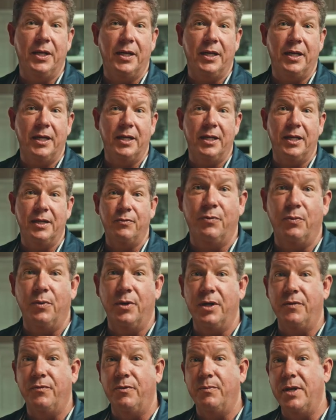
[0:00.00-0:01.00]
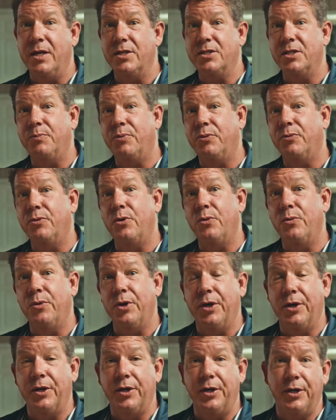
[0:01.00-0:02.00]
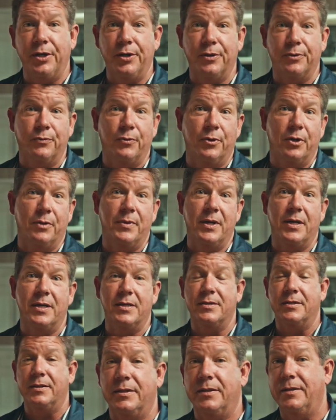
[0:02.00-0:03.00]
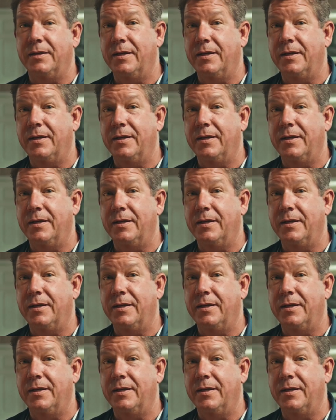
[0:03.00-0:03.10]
ticket, if one of them has a parole hearing, or one of them has